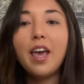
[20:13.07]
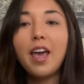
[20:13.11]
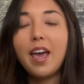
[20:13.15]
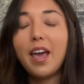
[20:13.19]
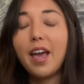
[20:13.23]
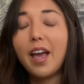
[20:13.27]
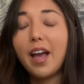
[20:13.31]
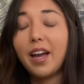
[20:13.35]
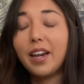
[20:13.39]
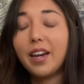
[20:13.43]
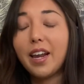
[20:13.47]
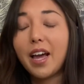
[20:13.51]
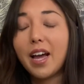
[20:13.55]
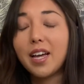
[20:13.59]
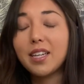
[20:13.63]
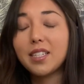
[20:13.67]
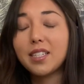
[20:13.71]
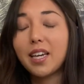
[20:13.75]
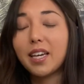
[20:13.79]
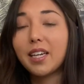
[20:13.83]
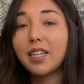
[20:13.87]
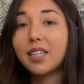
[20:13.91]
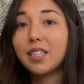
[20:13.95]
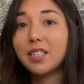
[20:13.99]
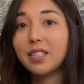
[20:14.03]
And as
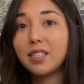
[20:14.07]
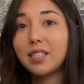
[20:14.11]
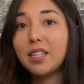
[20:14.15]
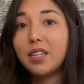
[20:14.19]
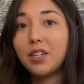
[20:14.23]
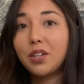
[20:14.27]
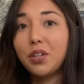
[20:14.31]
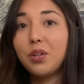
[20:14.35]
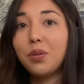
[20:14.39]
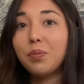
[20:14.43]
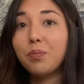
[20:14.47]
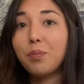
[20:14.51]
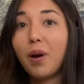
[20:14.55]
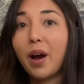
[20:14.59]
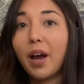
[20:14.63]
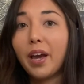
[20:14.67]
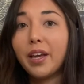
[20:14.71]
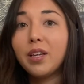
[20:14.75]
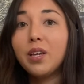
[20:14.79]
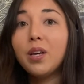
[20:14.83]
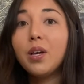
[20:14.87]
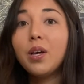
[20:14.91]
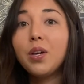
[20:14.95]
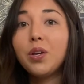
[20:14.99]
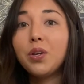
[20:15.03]
I continue my
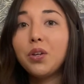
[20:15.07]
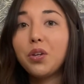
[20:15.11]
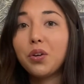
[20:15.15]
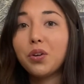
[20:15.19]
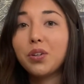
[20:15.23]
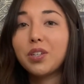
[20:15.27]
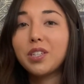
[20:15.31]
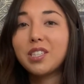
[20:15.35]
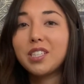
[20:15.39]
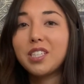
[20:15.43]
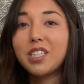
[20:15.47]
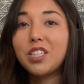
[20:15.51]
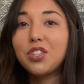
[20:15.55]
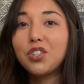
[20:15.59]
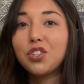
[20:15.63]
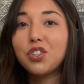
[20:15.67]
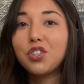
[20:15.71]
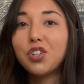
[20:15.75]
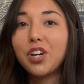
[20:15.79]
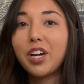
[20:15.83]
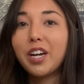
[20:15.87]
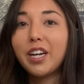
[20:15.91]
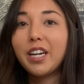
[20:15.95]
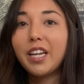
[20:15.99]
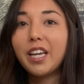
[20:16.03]
yoga teacher
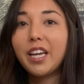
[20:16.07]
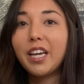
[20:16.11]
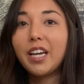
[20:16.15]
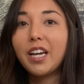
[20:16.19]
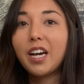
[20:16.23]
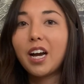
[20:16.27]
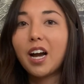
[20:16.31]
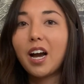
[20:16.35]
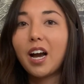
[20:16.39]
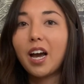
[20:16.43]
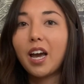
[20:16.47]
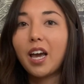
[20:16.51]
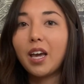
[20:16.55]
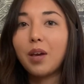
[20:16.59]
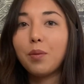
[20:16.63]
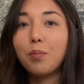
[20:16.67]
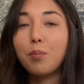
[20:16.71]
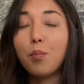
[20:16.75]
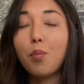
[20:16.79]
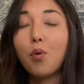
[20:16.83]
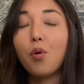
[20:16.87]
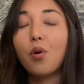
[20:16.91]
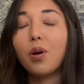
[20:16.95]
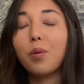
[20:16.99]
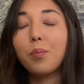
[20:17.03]
training, I
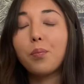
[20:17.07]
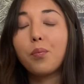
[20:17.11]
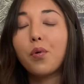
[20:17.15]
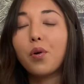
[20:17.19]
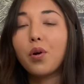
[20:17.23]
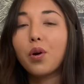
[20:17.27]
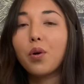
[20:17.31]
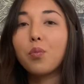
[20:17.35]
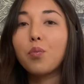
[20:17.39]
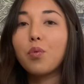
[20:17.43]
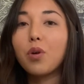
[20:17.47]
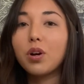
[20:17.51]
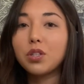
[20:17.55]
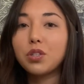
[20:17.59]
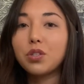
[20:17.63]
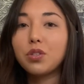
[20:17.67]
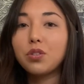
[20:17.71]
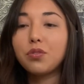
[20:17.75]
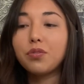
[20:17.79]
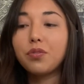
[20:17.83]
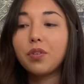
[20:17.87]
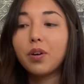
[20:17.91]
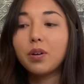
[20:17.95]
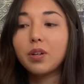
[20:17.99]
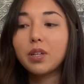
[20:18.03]
more and more want to
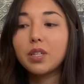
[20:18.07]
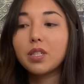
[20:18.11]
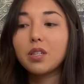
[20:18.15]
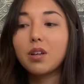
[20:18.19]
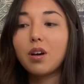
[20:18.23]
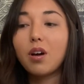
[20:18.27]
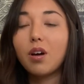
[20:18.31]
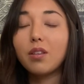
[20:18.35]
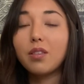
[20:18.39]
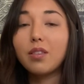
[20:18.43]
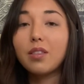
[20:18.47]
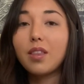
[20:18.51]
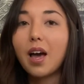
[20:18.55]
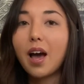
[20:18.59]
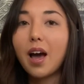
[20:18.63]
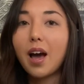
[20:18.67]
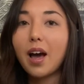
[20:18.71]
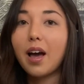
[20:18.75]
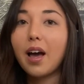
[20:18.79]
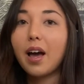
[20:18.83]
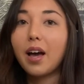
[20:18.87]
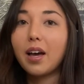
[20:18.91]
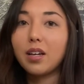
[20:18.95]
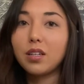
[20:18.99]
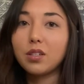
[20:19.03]
focus on that
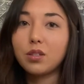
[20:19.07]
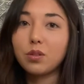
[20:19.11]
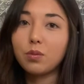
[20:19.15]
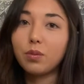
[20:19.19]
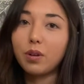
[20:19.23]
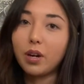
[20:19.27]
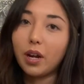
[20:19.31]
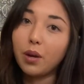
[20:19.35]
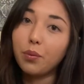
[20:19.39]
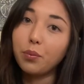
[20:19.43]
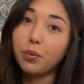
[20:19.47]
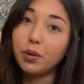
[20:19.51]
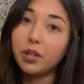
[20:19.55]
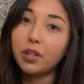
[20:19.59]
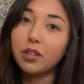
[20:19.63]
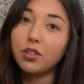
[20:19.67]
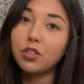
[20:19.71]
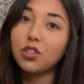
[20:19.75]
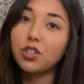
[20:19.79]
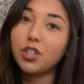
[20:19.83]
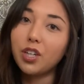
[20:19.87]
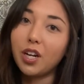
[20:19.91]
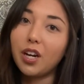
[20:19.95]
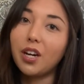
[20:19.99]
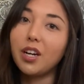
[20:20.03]
as what I will
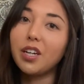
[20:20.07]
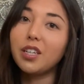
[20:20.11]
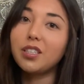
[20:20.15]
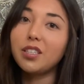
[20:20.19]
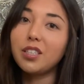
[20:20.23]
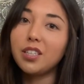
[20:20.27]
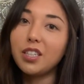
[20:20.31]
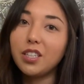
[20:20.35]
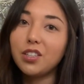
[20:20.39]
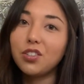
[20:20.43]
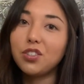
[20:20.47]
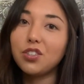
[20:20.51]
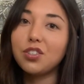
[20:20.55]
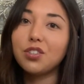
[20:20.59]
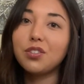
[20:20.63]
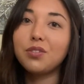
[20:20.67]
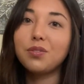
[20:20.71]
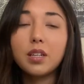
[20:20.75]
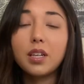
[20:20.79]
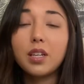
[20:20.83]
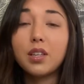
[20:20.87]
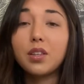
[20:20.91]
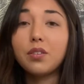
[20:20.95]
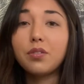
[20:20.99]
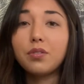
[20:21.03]
share and teach.
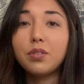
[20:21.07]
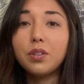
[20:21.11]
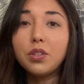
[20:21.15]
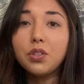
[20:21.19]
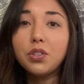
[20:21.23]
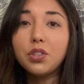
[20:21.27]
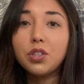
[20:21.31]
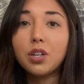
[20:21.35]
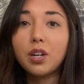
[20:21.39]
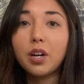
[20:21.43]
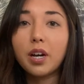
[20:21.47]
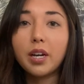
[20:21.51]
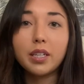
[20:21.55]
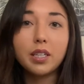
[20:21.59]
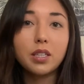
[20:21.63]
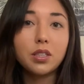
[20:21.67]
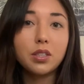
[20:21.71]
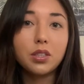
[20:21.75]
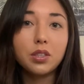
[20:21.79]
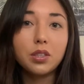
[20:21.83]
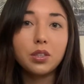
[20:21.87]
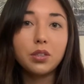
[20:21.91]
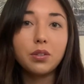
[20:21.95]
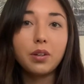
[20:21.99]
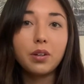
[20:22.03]
In the future, I can
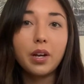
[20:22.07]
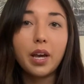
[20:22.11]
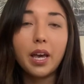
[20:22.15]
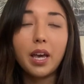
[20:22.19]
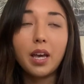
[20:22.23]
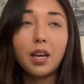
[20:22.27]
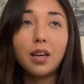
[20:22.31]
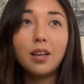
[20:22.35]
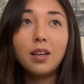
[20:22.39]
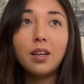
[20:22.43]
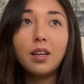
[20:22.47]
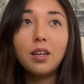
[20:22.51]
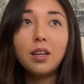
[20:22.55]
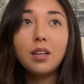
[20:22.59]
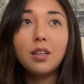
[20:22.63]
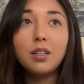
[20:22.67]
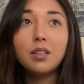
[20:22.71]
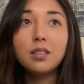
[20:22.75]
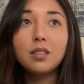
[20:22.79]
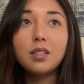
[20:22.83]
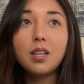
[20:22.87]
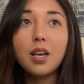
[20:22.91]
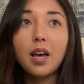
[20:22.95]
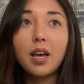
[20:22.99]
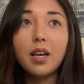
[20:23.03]
do a
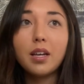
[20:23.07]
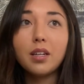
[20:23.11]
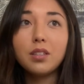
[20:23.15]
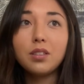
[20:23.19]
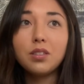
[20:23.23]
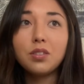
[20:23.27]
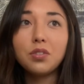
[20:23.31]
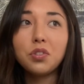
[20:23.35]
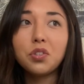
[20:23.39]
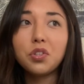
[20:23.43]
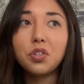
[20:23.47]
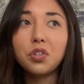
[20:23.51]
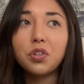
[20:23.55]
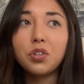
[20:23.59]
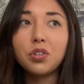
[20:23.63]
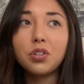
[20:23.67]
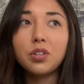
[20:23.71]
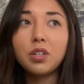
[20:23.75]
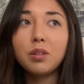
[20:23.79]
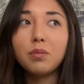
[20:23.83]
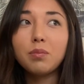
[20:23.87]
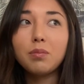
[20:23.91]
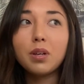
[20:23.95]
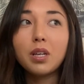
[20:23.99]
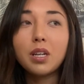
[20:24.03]
10 to
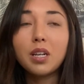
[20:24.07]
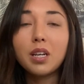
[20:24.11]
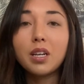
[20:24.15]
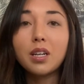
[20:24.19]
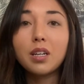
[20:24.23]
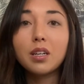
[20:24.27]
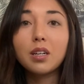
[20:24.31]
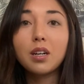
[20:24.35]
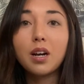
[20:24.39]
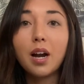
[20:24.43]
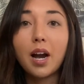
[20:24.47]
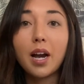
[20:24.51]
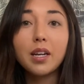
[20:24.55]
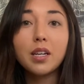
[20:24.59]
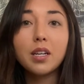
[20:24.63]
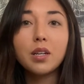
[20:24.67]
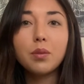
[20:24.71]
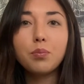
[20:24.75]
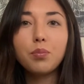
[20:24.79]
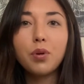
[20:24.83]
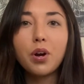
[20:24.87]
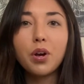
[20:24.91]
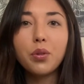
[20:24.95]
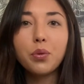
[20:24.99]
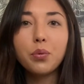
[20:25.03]
30-minute guided
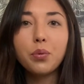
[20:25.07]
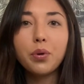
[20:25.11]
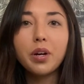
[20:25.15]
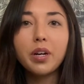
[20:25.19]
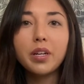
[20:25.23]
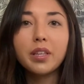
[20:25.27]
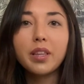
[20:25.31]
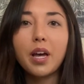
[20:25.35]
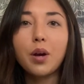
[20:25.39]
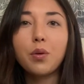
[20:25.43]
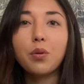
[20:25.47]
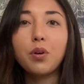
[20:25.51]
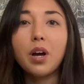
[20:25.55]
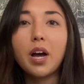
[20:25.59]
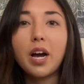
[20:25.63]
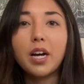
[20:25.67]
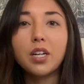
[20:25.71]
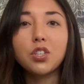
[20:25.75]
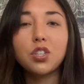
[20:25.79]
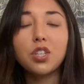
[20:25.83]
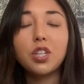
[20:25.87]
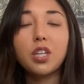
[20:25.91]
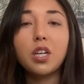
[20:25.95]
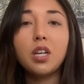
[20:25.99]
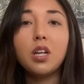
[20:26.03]
breathwork that will
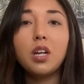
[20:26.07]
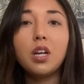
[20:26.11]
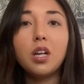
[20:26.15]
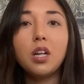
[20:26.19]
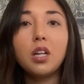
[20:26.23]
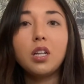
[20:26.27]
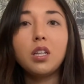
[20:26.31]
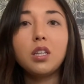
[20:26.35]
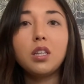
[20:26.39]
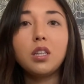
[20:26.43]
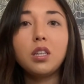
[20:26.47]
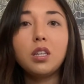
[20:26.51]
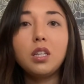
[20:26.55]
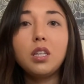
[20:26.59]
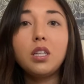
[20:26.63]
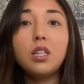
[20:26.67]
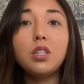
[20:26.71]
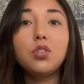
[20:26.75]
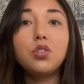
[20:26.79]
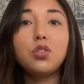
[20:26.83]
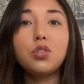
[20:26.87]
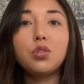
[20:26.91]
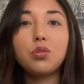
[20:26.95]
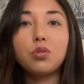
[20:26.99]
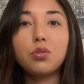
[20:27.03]
actually
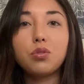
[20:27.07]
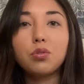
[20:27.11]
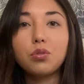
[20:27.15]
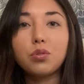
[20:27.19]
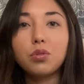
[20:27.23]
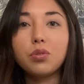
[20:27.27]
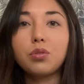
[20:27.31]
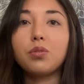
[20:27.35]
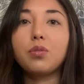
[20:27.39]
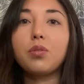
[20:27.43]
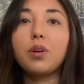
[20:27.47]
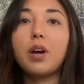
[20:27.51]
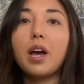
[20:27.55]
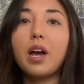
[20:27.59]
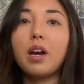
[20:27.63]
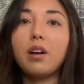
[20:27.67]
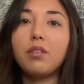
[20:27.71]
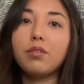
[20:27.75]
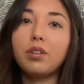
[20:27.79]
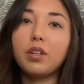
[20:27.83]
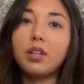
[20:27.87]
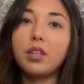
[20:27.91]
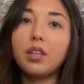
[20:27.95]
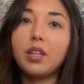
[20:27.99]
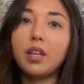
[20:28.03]
lead you through
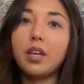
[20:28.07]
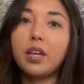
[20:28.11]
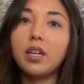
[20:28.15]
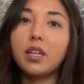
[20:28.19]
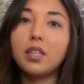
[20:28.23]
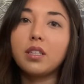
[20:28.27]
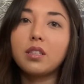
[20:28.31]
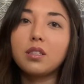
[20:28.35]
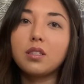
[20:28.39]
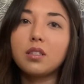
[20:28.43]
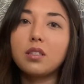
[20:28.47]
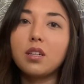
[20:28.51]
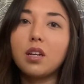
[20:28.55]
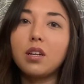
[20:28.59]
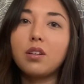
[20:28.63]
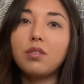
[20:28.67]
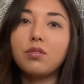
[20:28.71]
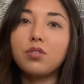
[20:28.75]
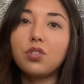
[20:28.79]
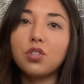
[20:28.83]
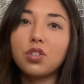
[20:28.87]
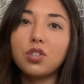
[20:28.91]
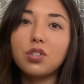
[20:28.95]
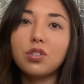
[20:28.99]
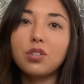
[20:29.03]
everything instead of
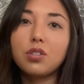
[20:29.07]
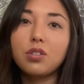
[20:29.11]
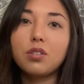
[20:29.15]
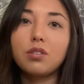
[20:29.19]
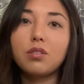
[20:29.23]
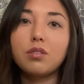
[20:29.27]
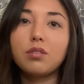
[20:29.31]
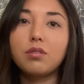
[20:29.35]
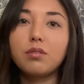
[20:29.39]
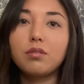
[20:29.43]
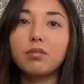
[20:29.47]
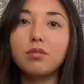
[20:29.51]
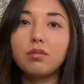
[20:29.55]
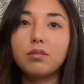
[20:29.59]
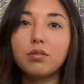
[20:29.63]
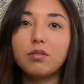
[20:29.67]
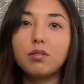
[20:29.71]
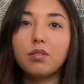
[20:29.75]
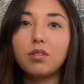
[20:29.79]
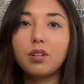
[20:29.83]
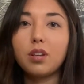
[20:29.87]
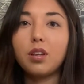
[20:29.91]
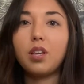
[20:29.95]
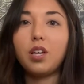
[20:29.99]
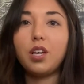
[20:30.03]
just
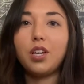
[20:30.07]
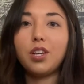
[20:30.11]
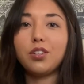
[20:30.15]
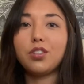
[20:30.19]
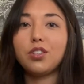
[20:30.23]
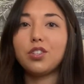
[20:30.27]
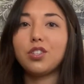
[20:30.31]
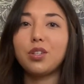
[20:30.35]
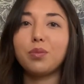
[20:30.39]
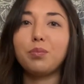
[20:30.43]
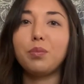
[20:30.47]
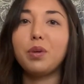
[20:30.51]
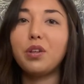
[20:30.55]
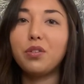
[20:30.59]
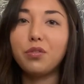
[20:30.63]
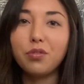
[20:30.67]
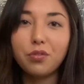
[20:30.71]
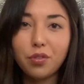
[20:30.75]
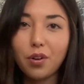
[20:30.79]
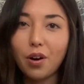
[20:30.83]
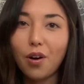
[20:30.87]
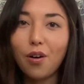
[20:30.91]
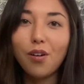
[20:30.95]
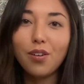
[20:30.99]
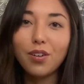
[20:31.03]
here's some
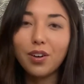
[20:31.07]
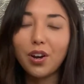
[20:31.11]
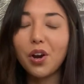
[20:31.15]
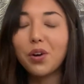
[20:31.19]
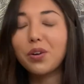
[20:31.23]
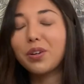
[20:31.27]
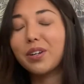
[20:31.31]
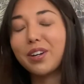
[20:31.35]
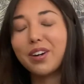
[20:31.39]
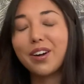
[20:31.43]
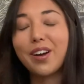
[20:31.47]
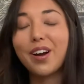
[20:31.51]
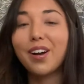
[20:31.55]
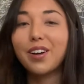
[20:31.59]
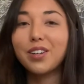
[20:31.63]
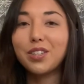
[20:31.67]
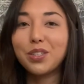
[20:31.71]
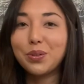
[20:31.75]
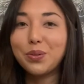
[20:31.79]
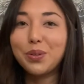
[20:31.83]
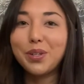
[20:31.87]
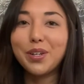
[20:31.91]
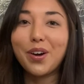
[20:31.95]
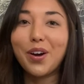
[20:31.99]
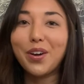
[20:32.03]
info, go to
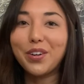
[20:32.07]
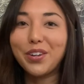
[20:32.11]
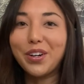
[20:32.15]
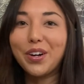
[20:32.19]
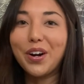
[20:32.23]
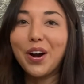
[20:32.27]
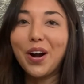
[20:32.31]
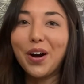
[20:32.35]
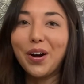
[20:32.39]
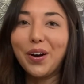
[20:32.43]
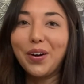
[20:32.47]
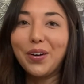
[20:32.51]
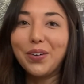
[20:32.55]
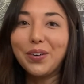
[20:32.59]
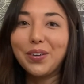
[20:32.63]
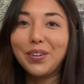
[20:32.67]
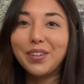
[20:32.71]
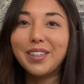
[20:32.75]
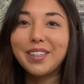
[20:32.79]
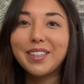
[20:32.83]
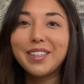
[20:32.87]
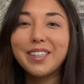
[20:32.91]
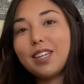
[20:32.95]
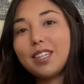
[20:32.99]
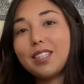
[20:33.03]
do it on your
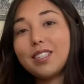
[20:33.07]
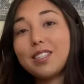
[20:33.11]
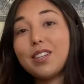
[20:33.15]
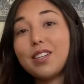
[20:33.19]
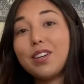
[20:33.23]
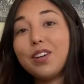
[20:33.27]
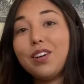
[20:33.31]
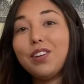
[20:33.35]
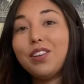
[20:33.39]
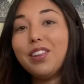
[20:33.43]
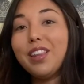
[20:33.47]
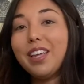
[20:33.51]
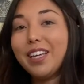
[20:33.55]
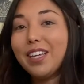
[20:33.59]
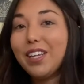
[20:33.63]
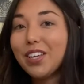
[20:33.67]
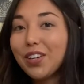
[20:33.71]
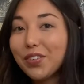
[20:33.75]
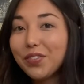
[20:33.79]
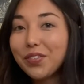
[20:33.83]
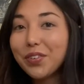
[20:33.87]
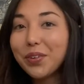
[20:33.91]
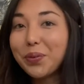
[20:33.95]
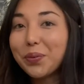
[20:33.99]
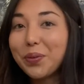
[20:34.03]
own. So thank
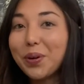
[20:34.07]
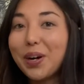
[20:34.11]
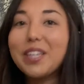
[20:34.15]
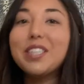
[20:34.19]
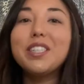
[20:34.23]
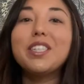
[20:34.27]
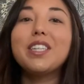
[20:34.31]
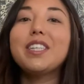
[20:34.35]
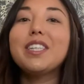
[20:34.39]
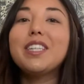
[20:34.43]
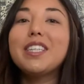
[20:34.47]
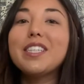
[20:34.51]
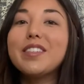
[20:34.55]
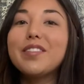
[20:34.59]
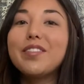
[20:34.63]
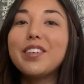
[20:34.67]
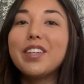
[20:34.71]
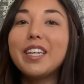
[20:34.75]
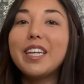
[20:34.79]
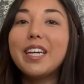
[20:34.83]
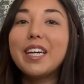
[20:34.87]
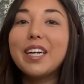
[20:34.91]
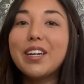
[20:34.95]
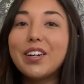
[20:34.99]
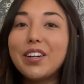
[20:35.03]
you for watching this
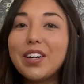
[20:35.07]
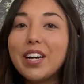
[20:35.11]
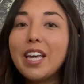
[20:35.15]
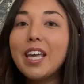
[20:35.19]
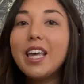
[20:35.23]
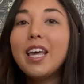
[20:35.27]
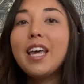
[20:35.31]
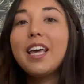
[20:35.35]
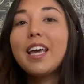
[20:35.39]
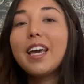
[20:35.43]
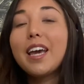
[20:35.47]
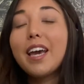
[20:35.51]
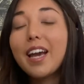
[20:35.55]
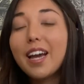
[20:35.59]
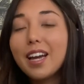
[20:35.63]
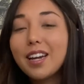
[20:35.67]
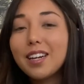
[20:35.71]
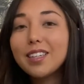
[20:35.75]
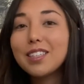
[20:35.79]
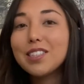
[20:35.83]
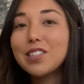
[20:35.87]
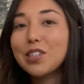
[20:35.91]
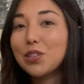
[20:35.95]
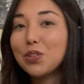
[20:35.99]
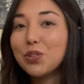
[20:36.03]
video. And
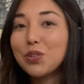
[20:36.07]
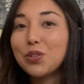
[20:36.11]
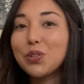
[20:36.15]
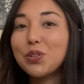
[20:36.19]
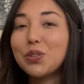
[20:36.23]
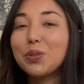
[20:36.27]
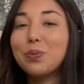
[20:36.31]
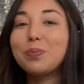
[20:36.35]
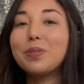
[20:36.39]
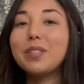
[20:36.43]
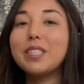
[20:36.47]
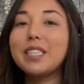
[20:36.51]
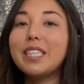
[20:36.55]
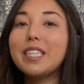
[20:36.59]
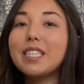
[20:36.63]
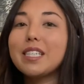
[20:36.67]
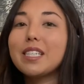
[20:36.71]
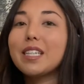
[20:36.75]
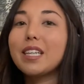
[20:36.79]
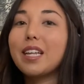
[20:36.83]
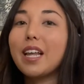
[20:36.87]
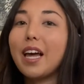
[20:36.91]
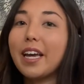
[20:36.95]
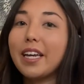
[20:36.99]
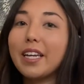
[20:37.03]
as usual, please
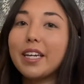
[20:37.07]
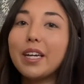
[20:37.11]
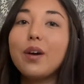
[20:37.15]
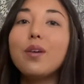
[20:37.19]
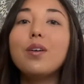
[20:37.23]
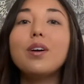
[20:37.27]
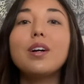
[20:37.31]
like